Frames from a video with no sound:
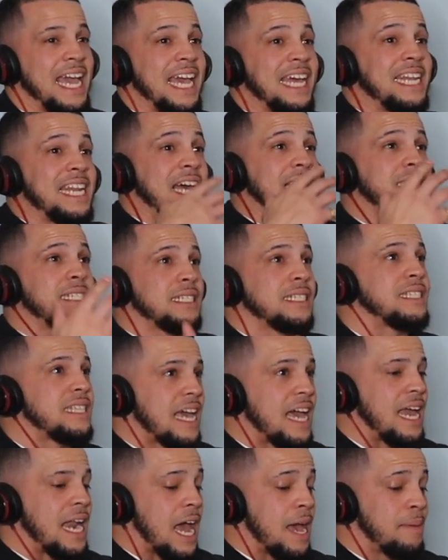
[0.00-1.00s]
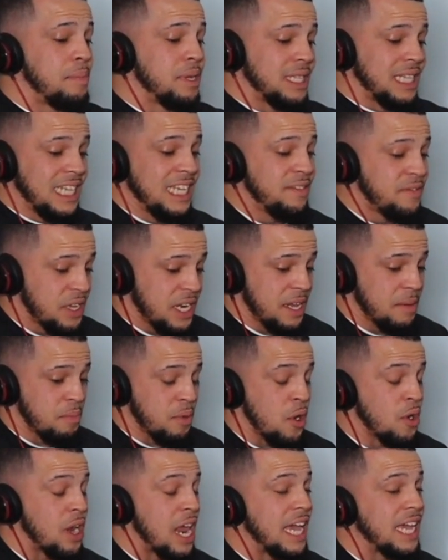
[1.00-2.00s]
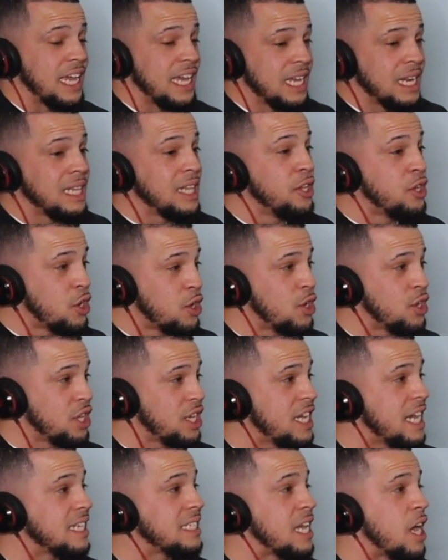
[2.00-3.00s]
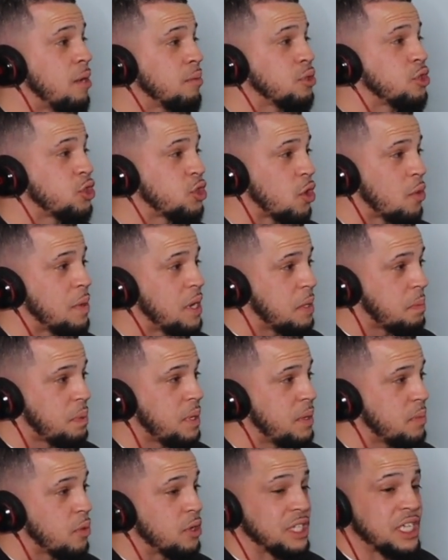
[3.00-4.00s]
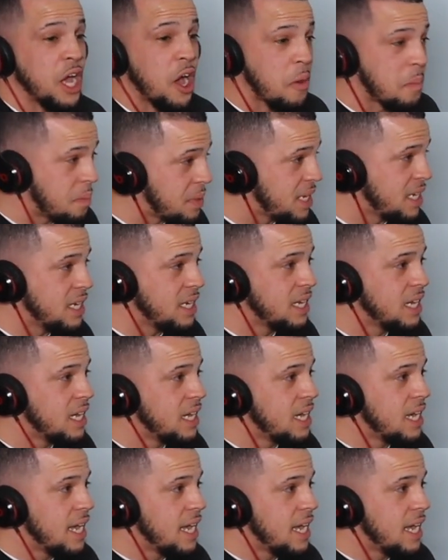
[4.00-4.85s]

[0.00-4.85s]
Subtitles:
And not just that, I believe in it, bro. Like, it literally has helped so many people. It's helped me.